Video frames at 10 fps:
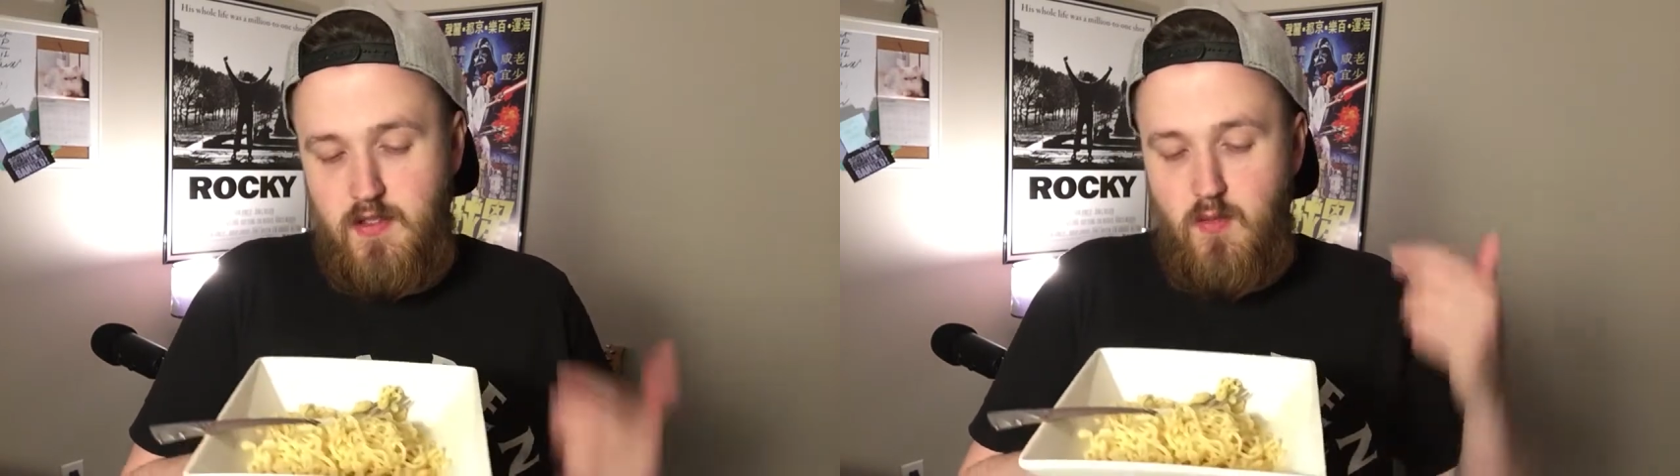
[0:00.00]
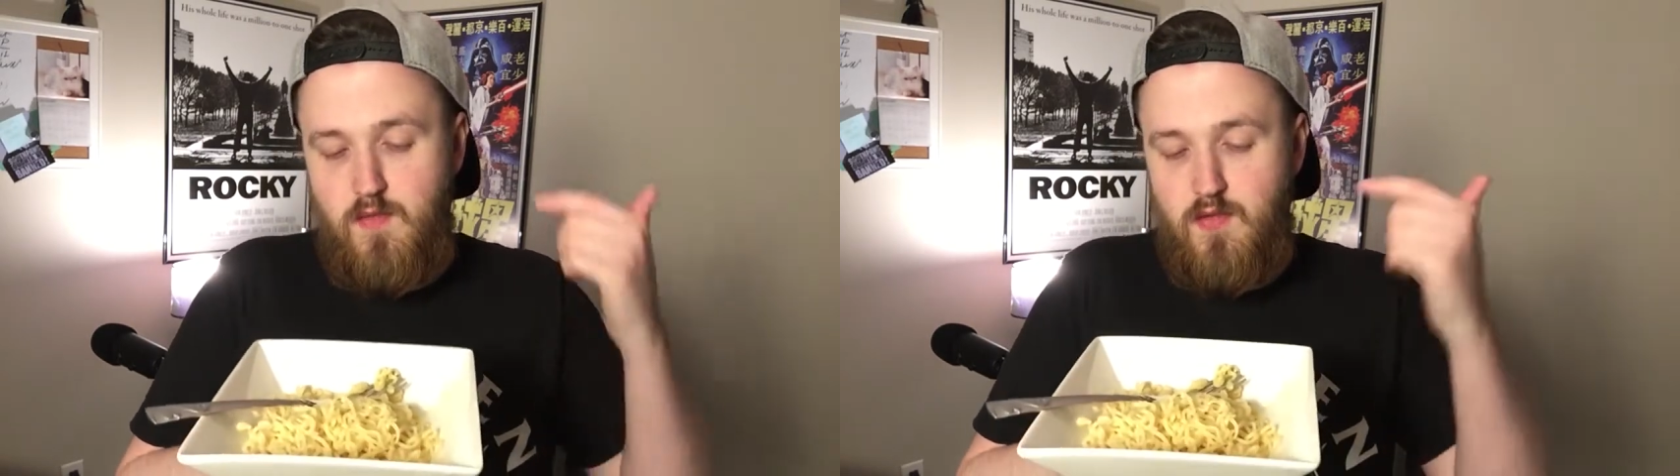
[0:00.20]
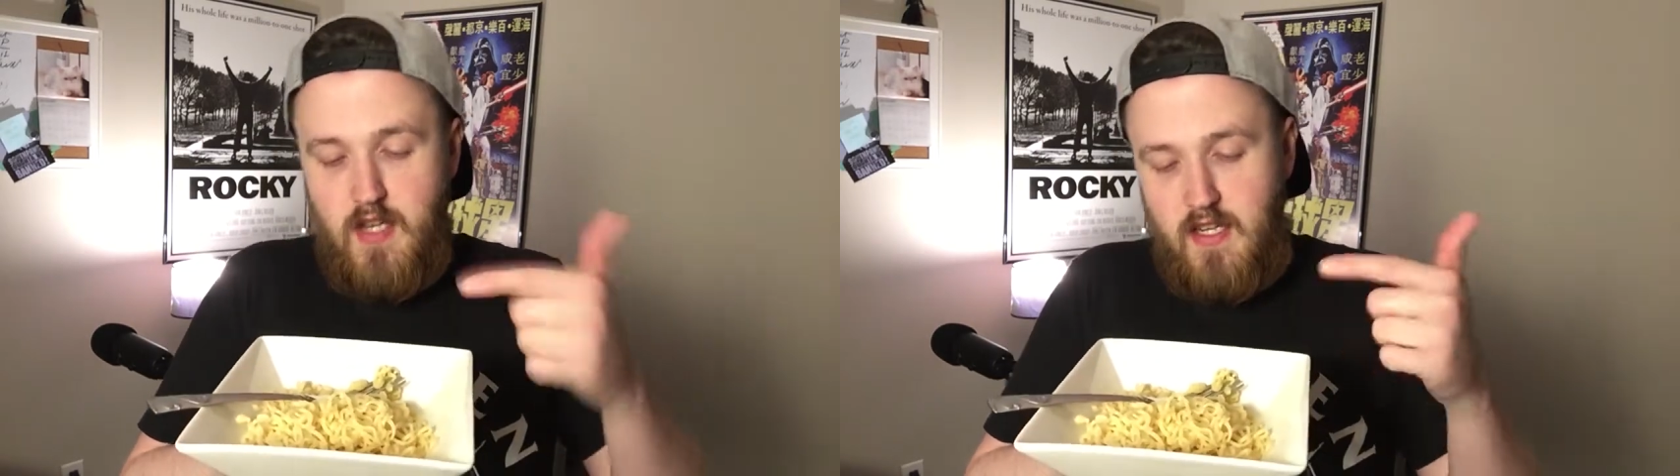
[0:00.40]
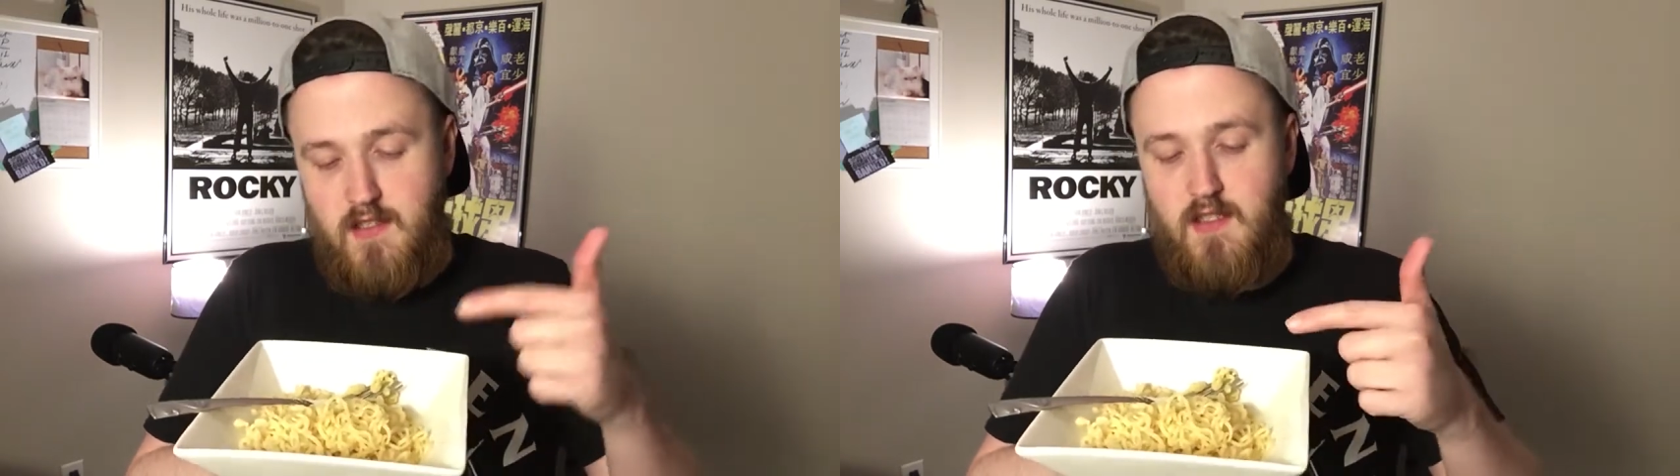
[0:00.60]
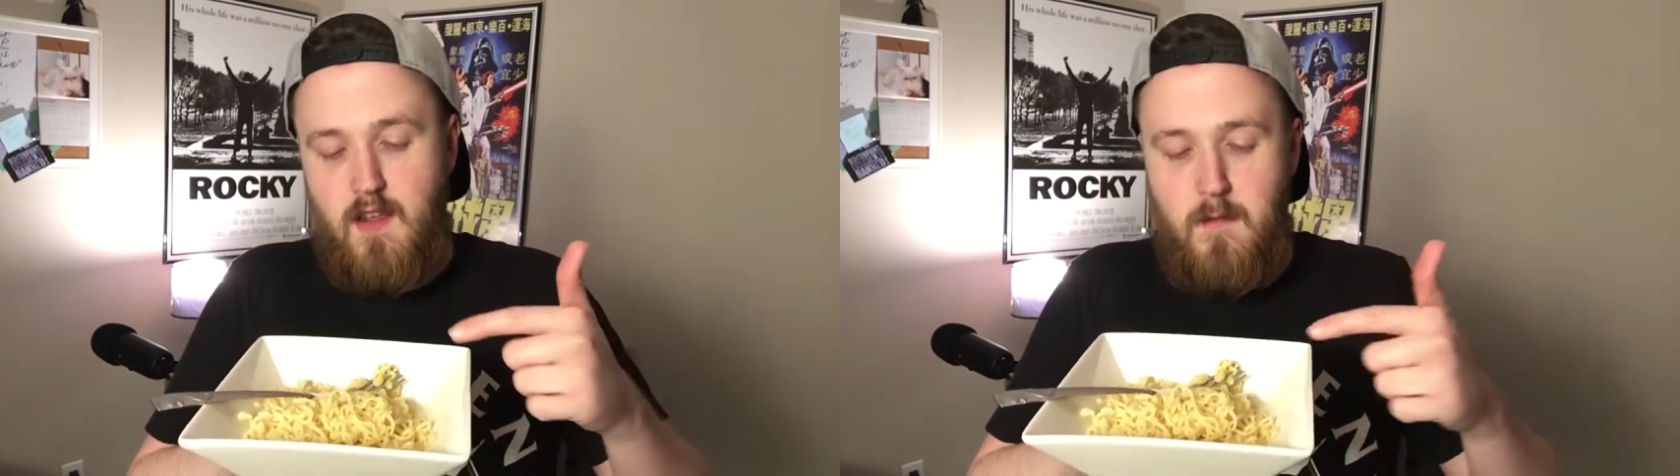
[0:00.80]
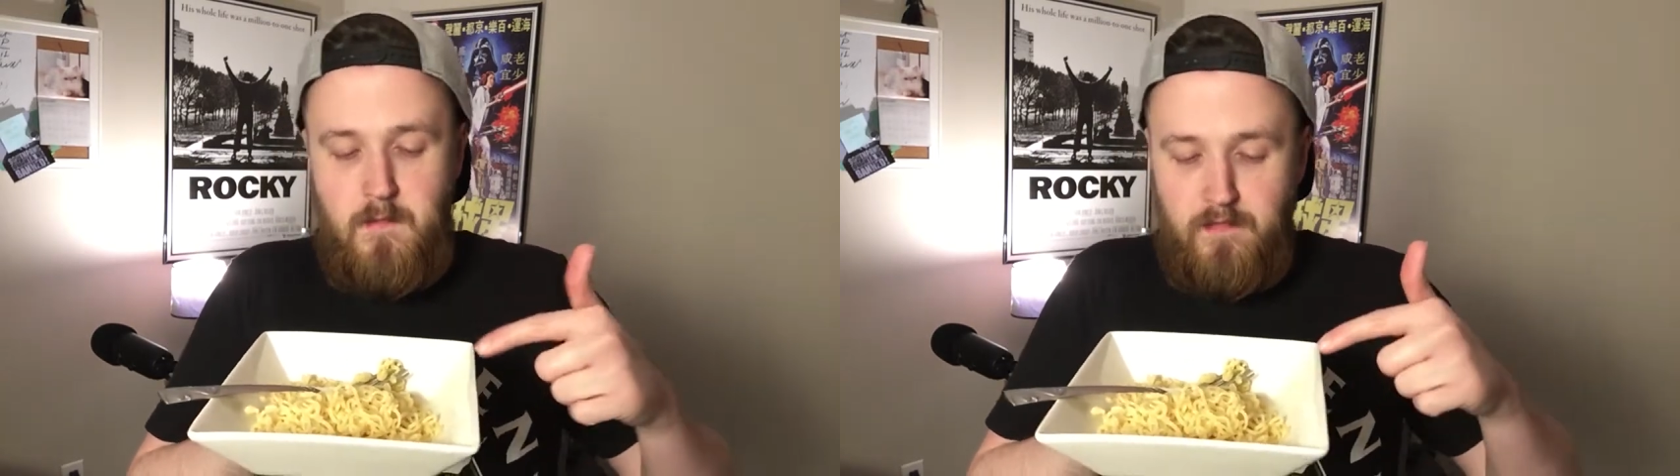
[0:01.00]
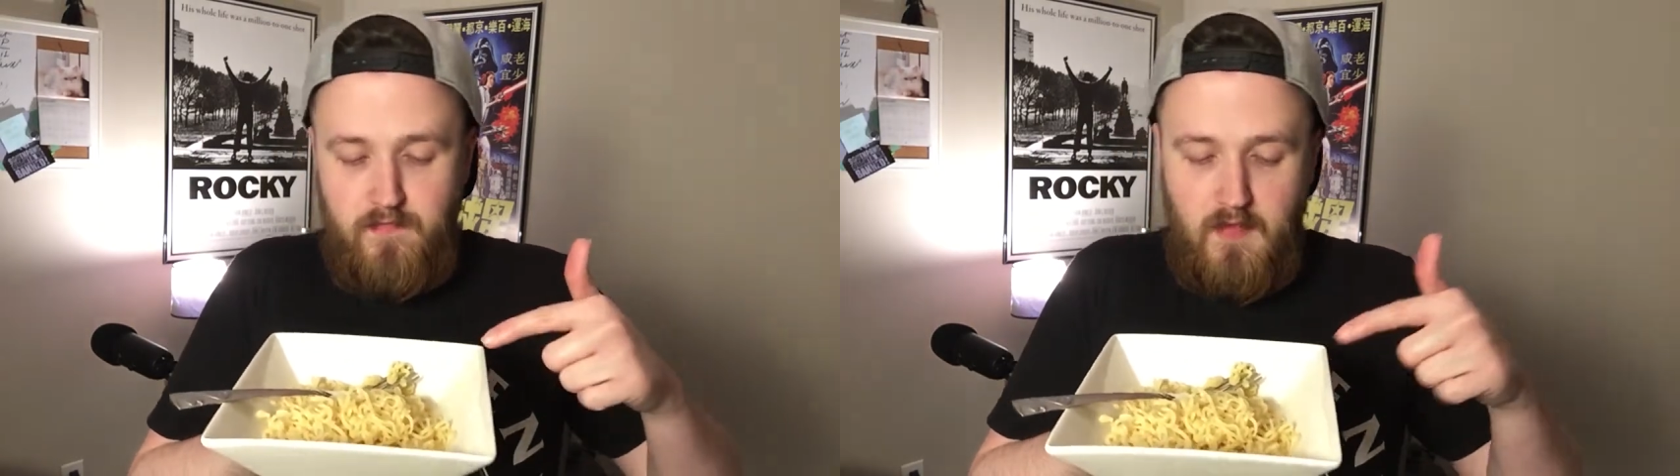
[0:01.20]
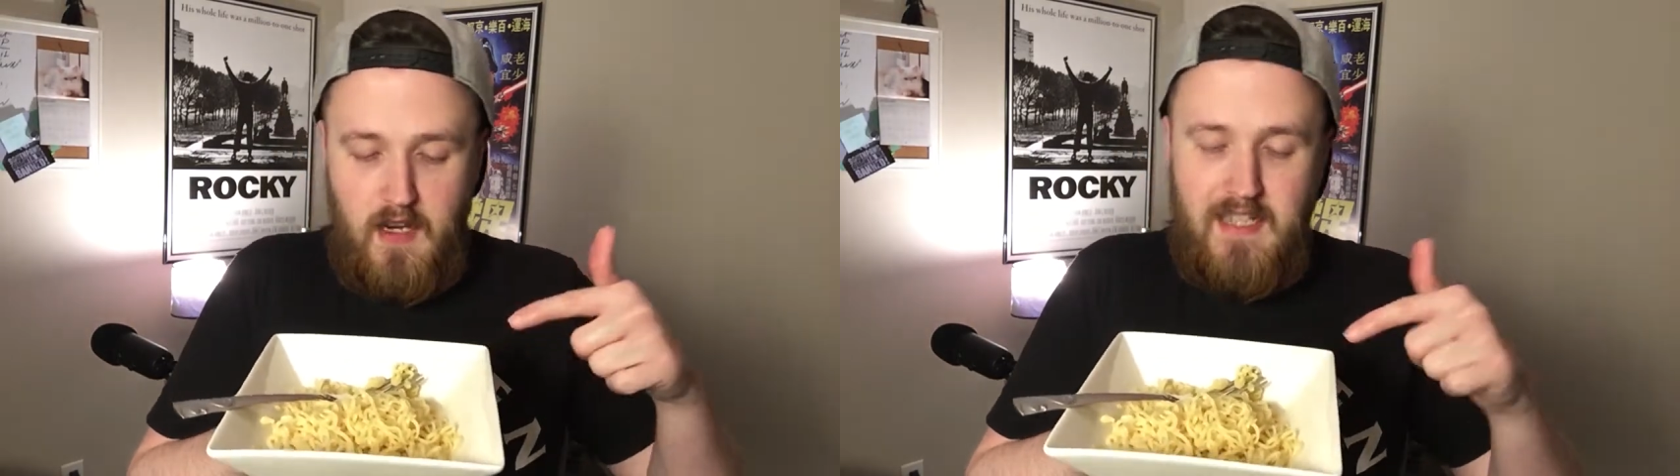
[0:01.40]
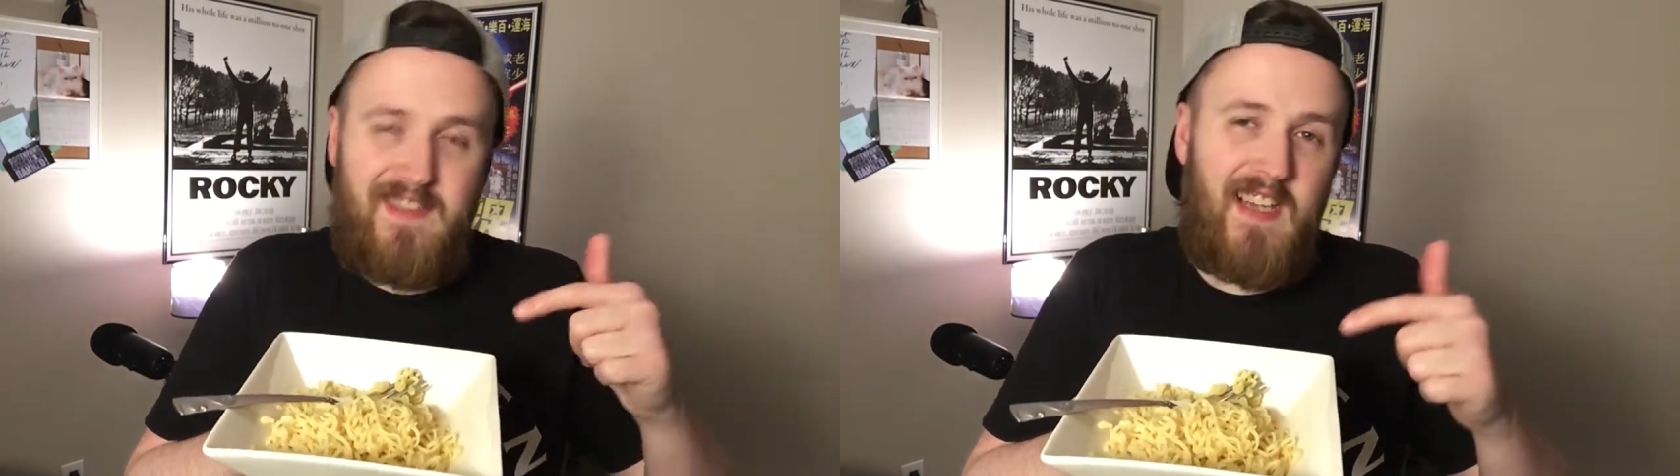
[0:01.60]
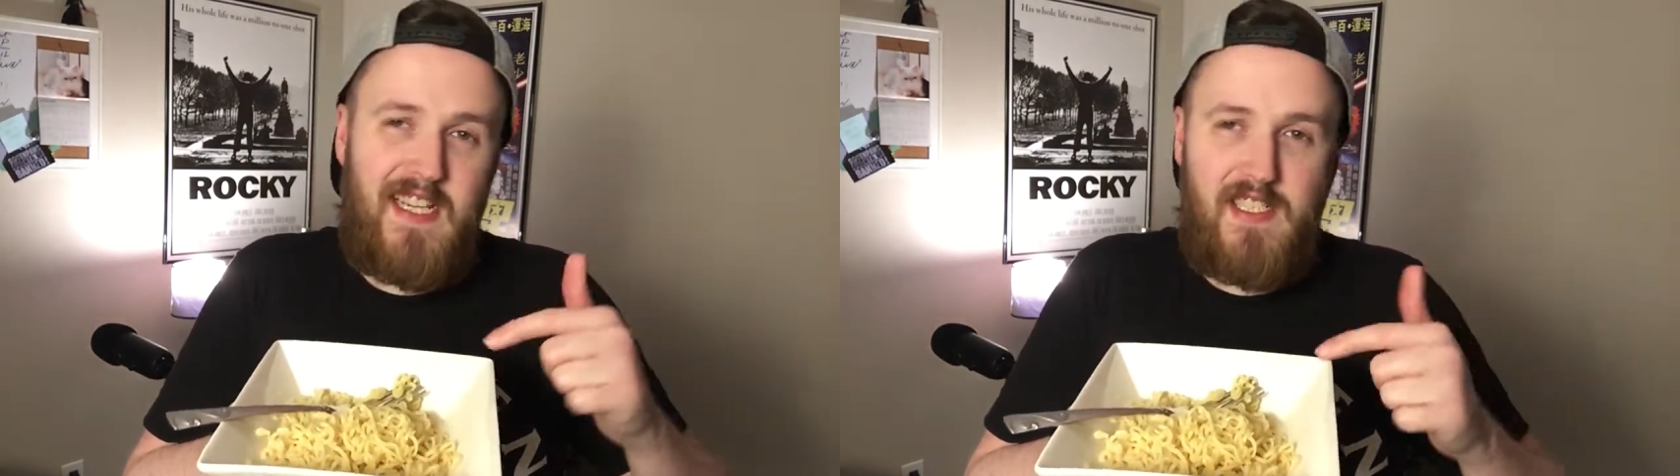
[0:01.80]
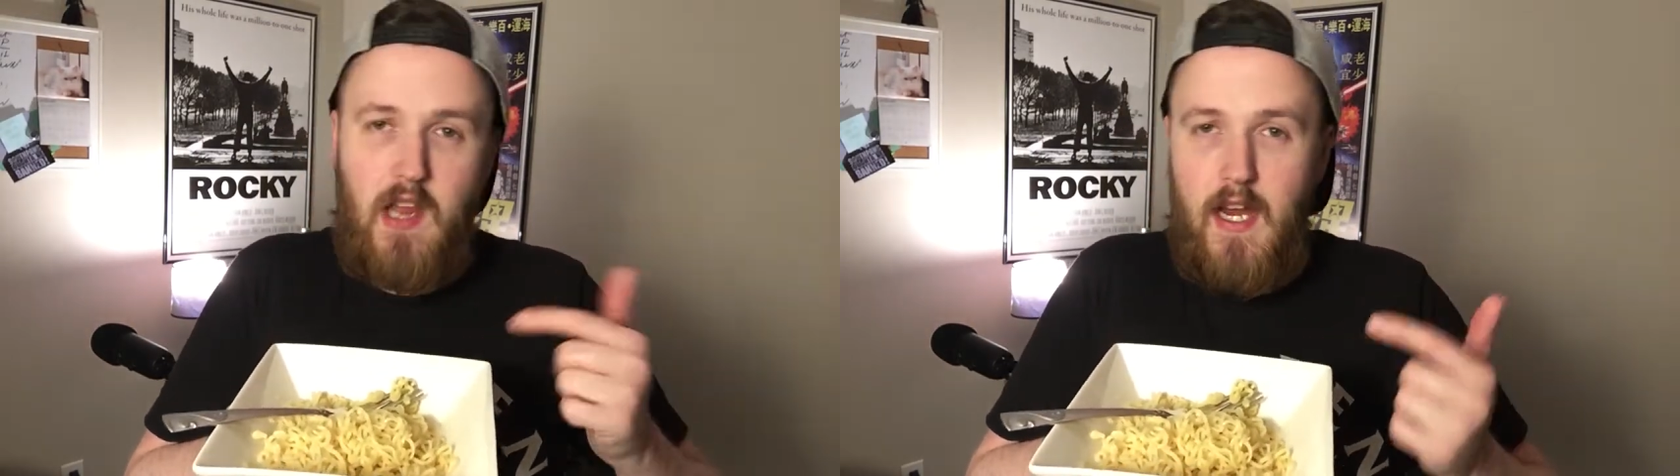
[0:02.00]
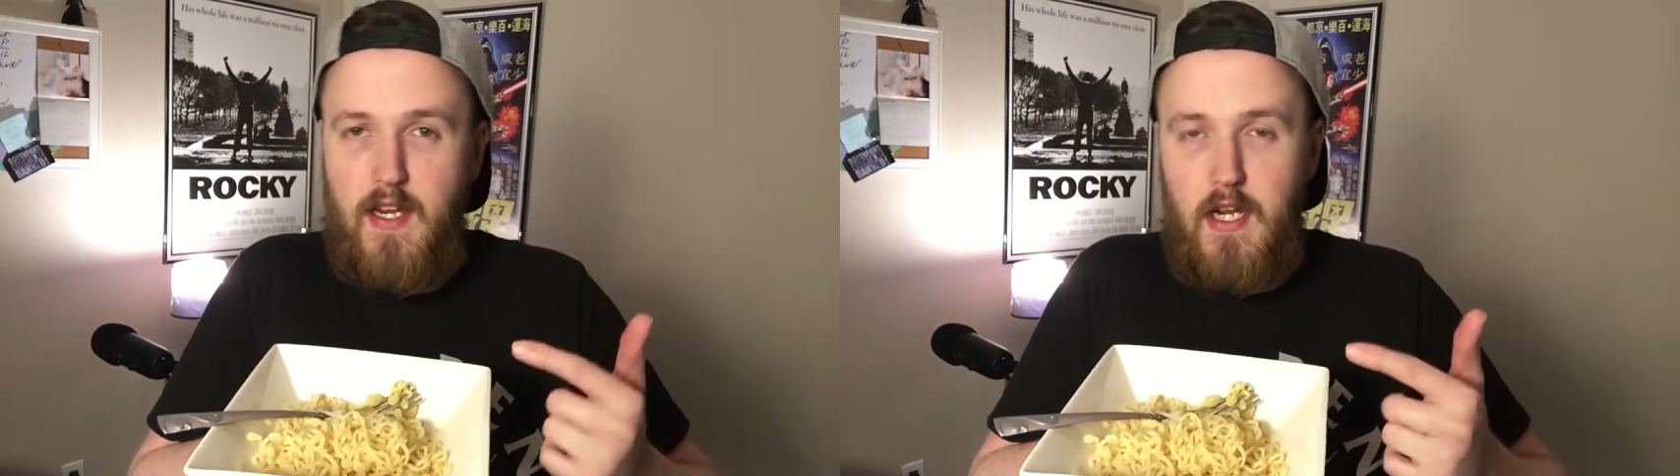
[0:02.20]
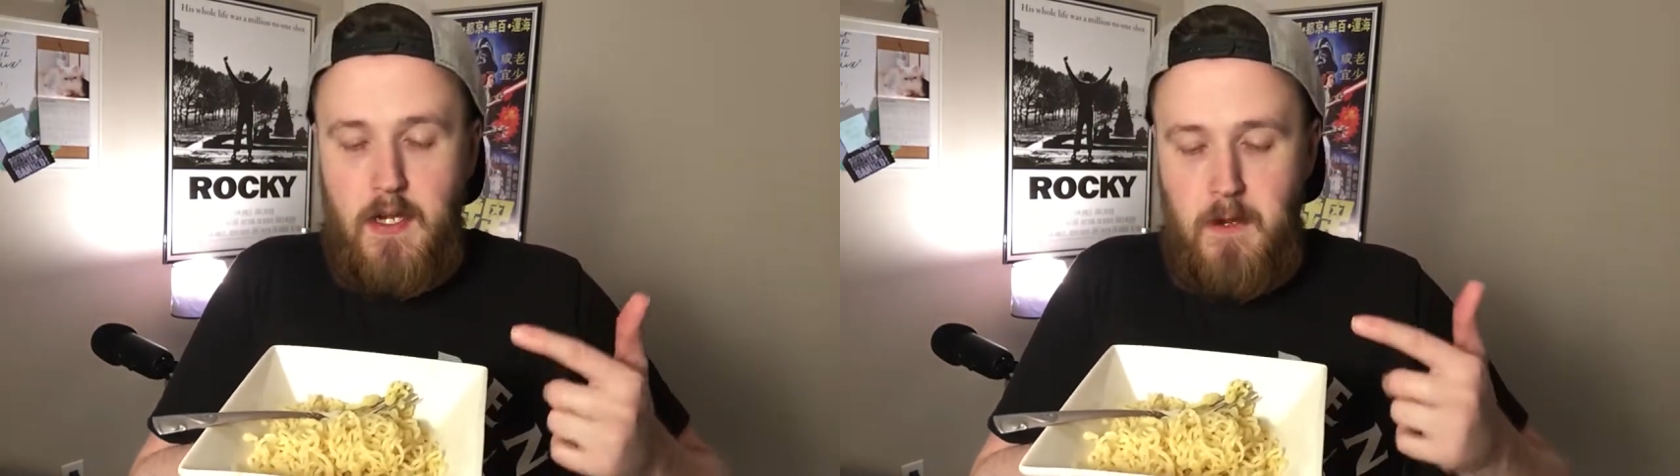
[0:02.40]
So this, I'd say, is like